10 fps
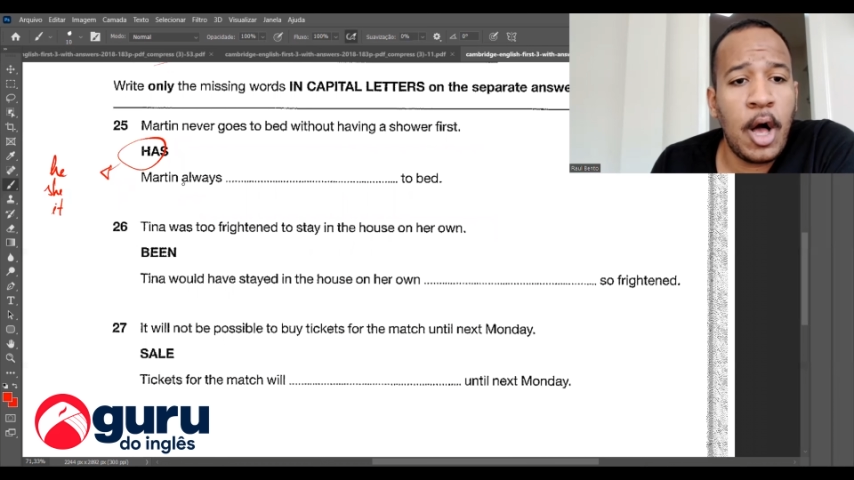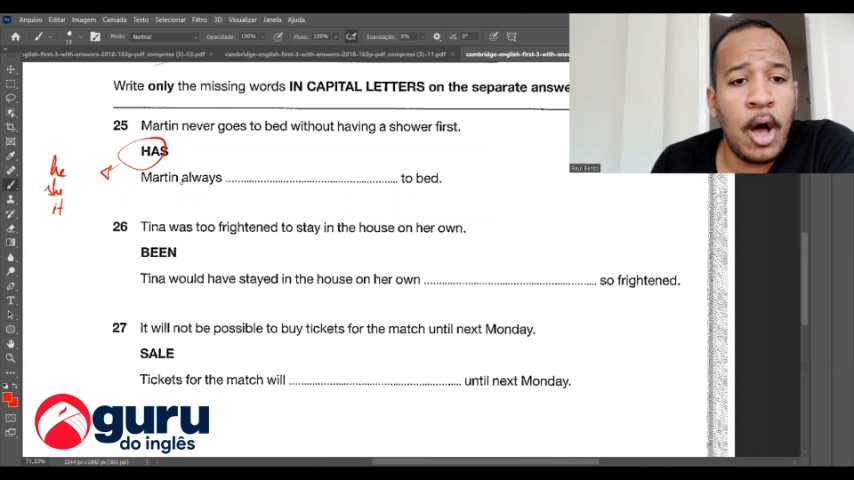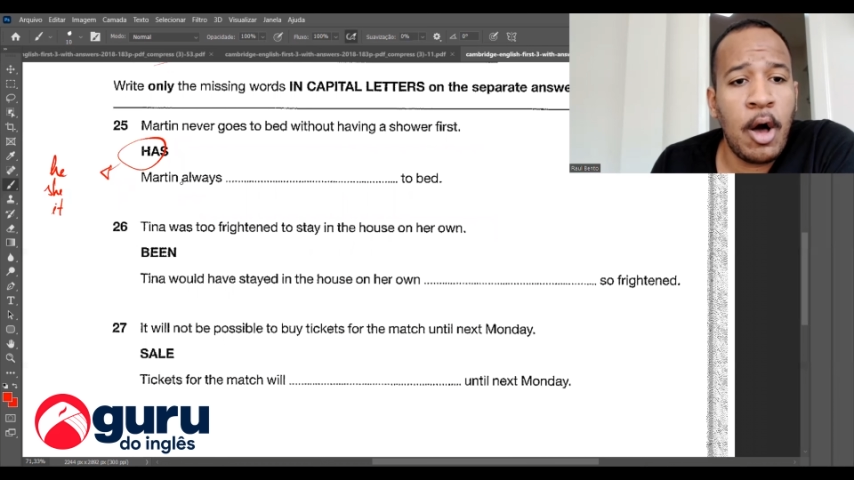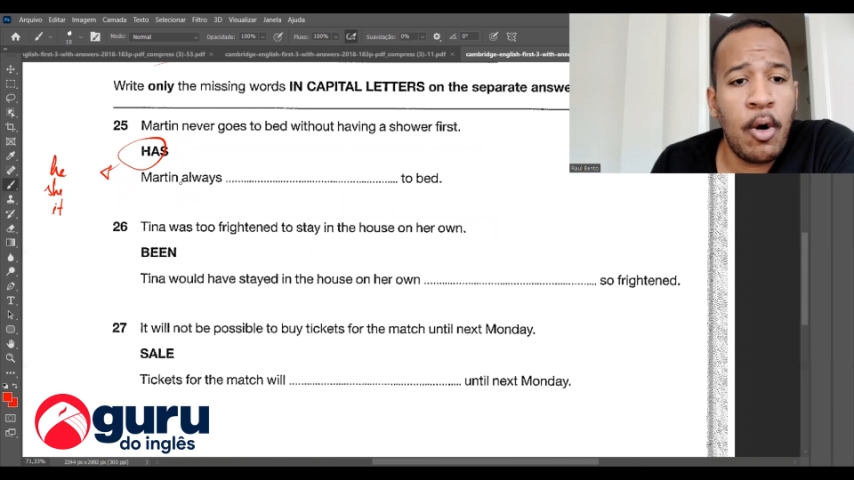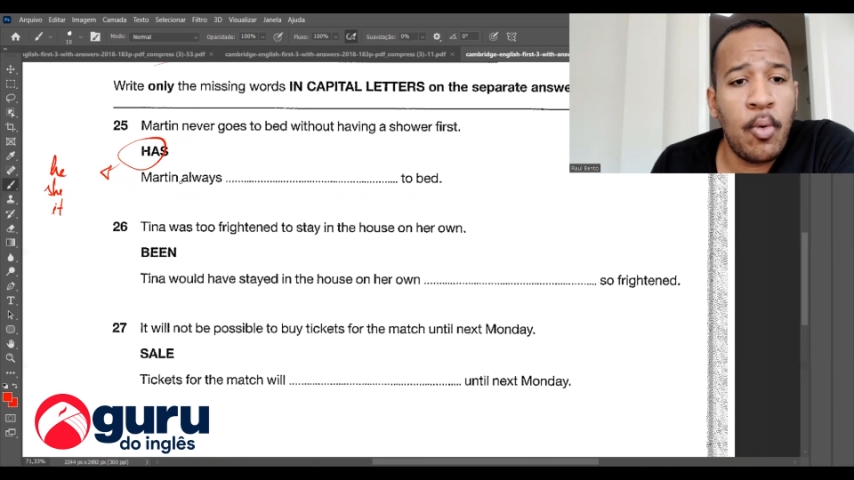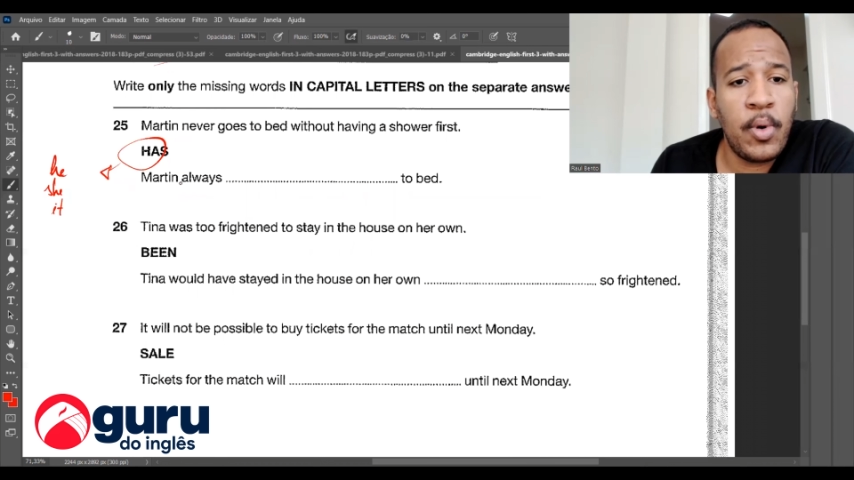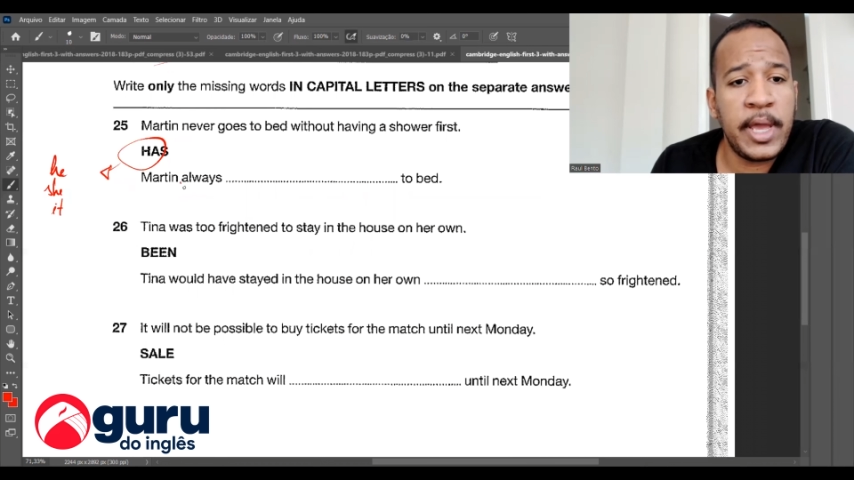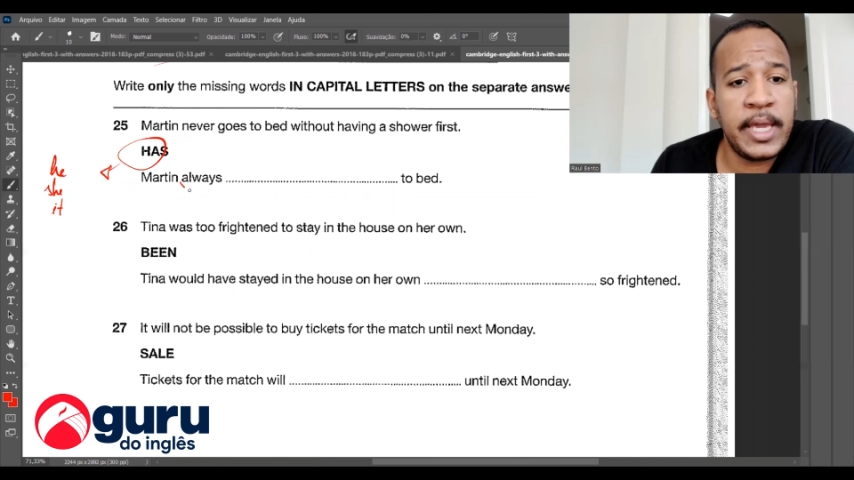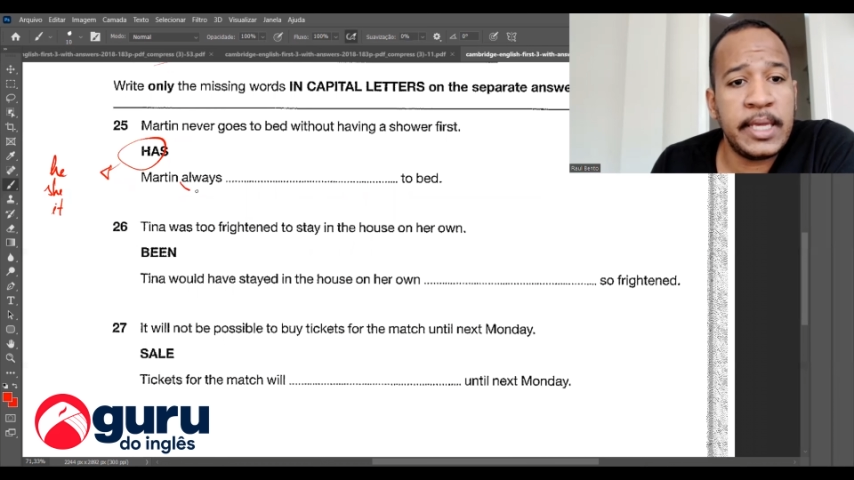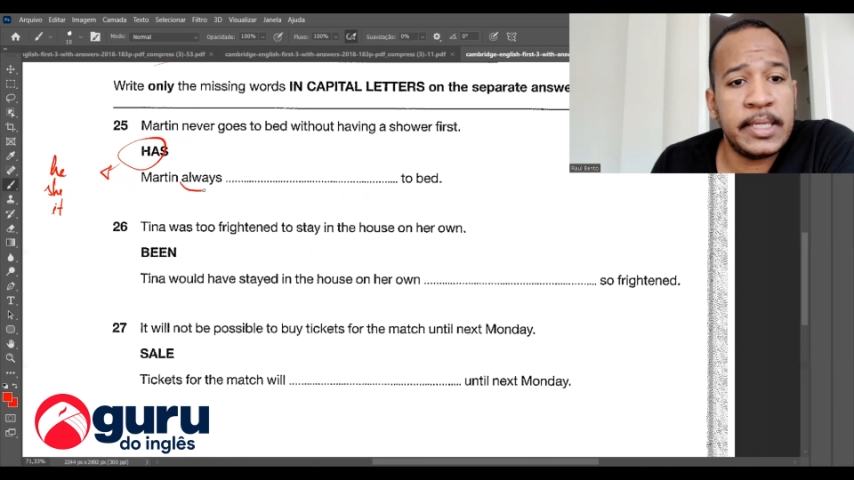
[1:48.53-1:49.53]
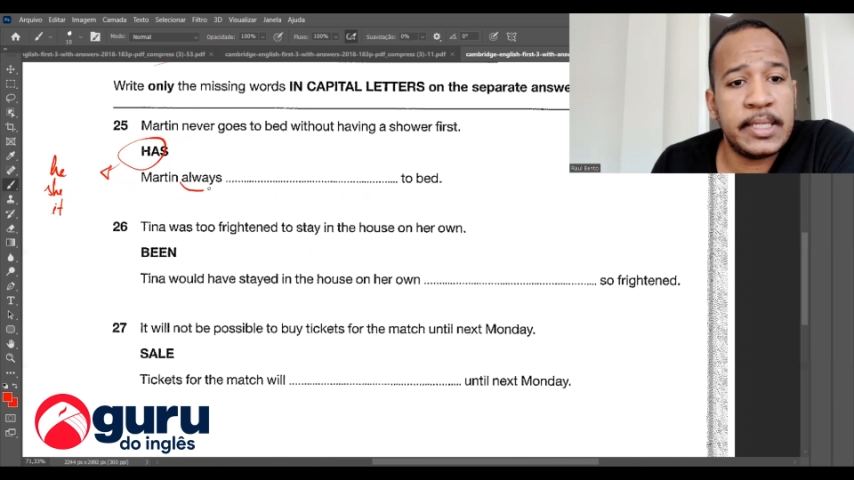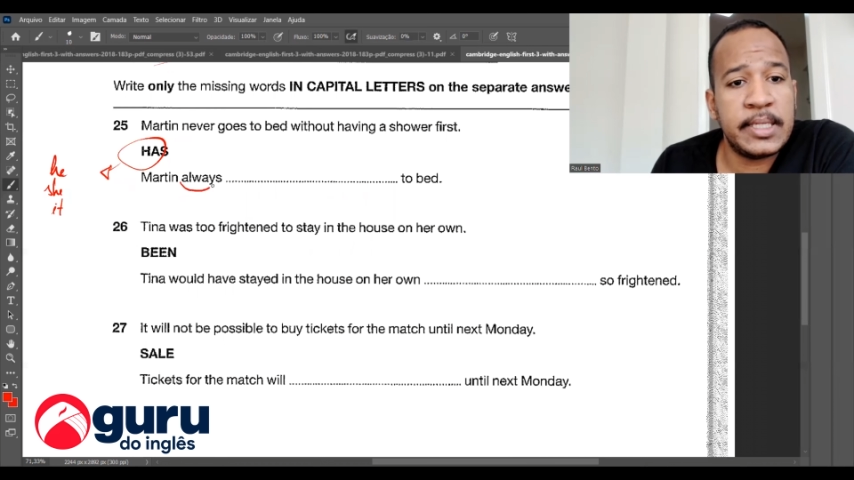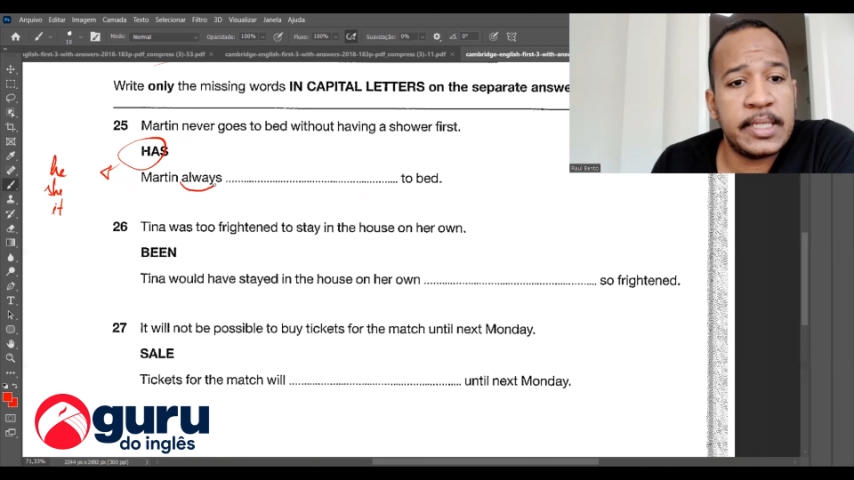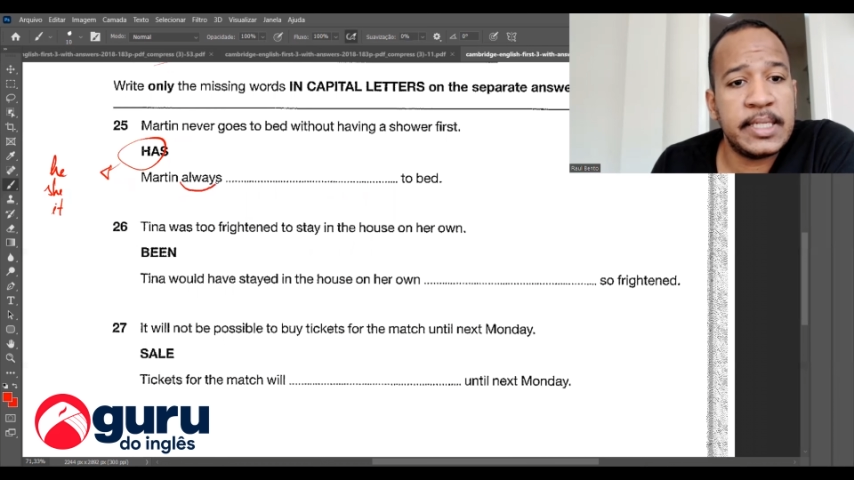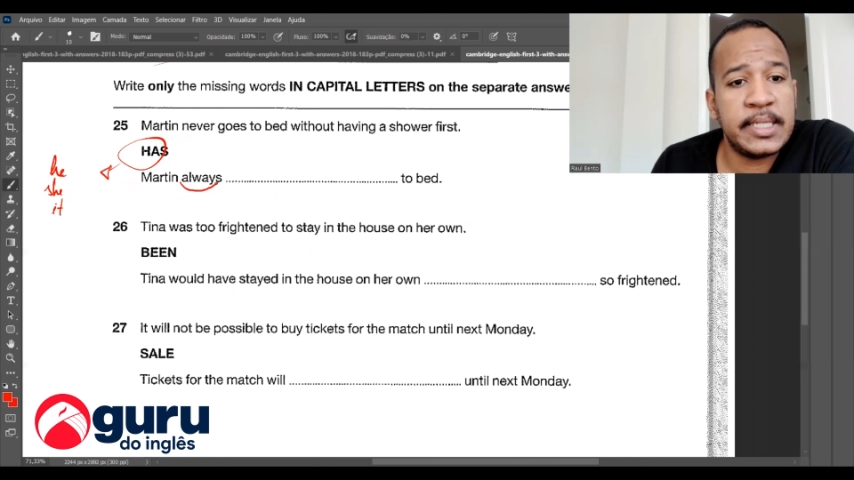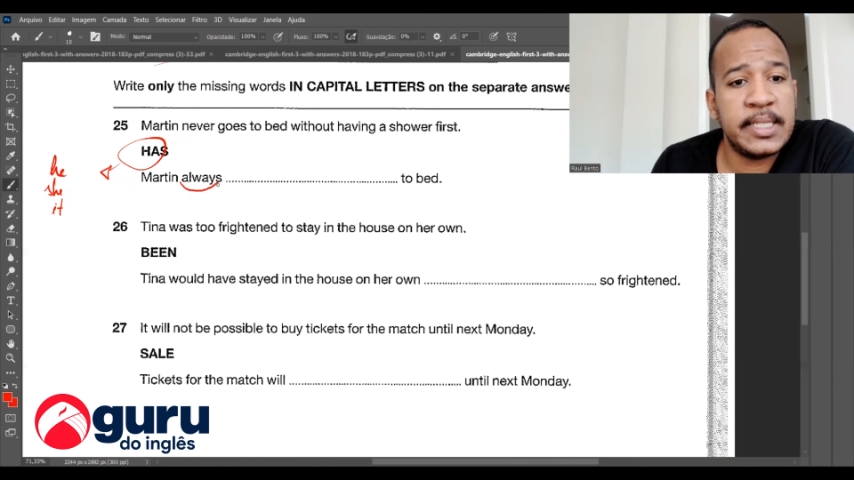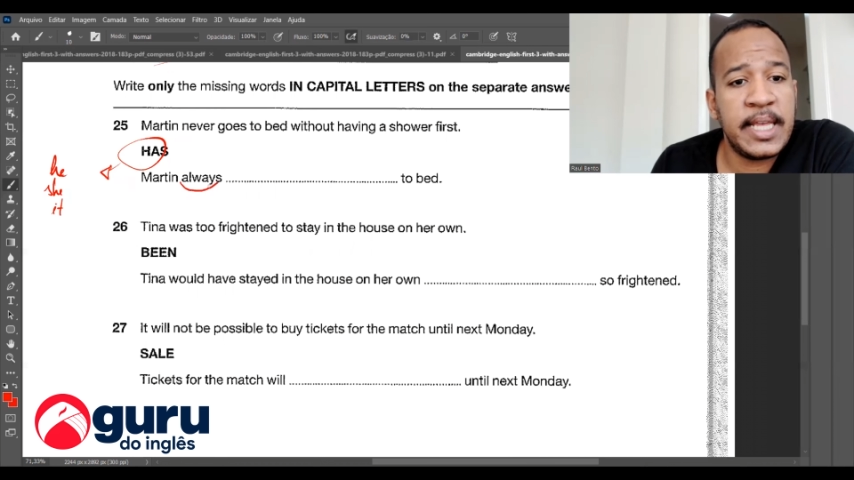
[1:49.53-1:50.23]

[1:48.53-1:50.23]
always,